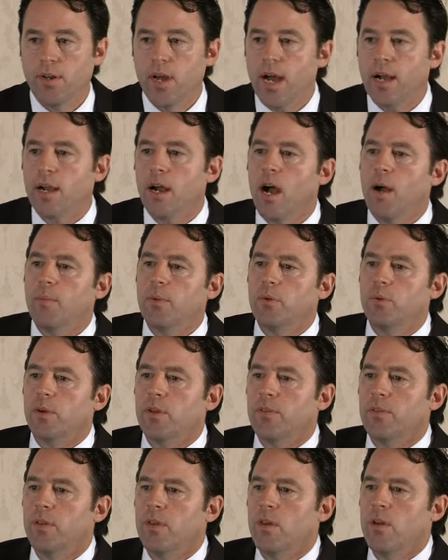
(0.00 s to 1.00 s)
Not common
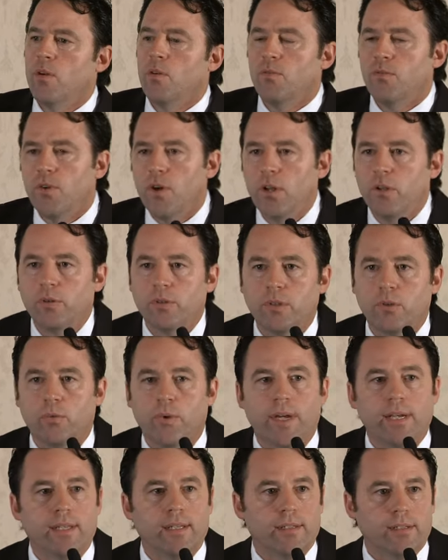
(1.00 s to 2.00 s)
with following the
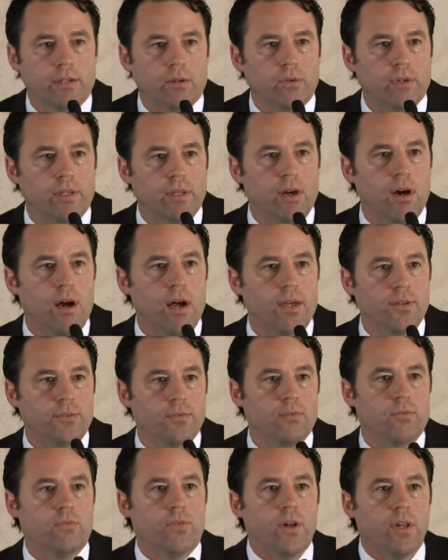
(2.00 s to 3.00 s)
regulatory
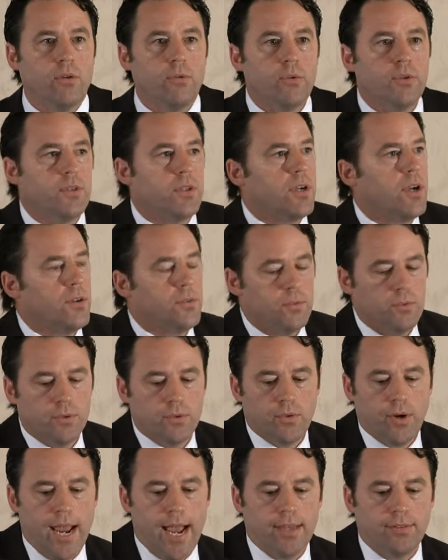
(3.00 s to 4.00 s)
laws, following what the
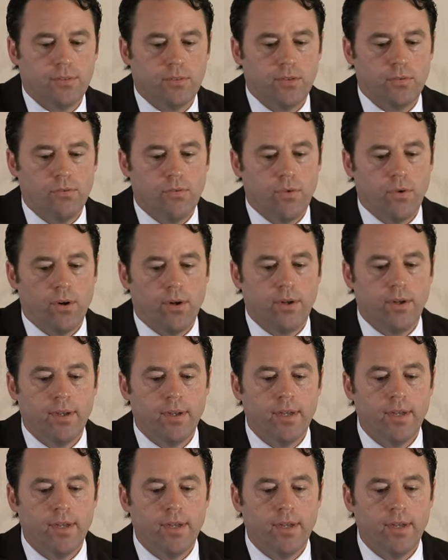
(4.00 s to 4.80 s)
customers are asking for.